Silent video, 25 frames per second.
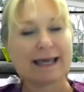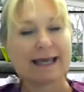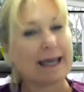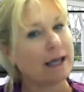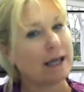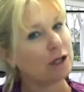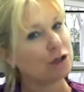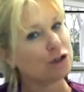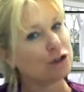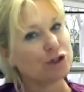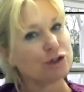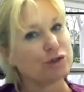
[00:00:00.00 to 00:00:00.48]

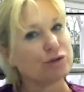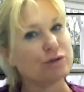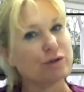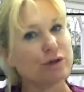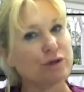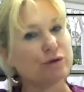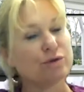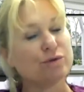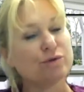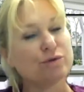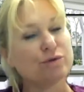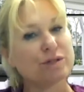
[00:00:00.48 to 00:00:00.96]
Can't you
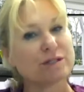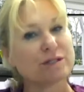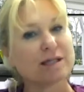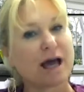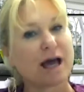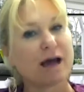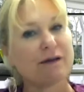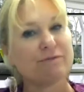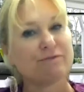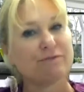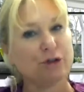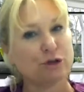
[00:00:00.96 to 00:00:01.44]
use
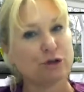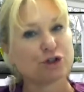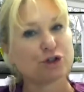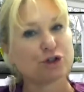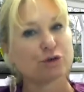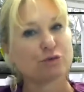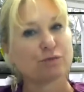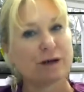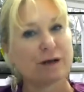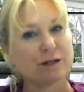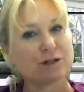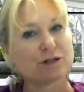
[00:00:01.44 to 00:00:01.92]
that
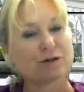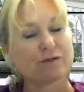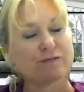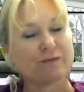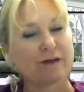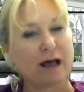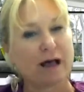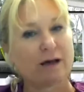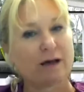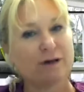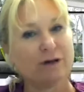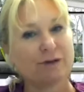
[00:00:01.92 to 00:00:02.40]
future rental
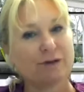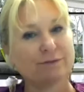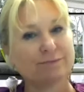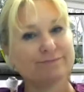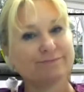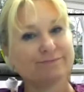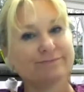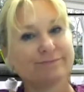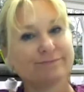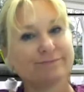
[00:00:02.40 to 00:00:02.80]
value?